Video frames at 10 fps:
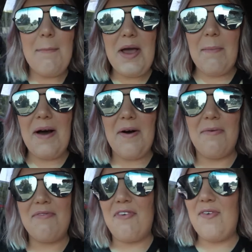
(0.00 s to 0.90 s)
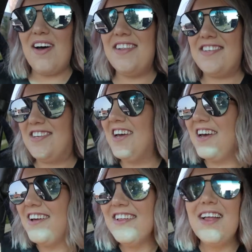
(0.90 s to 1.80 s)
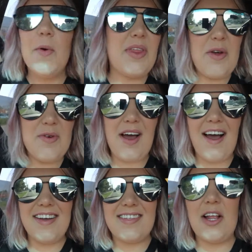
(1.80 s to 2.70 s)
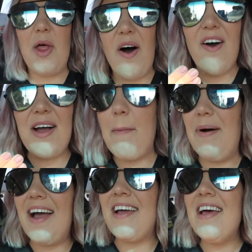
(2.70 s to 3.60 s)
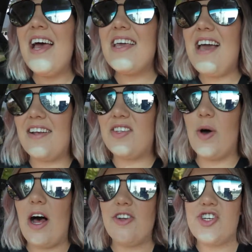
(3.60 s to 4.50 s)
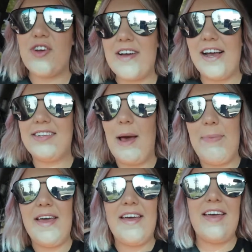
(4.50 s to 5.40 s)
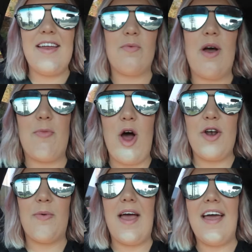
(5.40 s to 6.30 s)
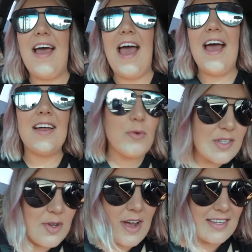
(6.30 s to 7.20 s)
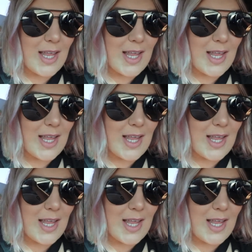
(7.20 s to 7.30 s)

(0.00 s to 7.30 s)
be on my own for once without you guys along. But yeah, so I'll just show you guys a bit in when we're on our way, and we'll see you guys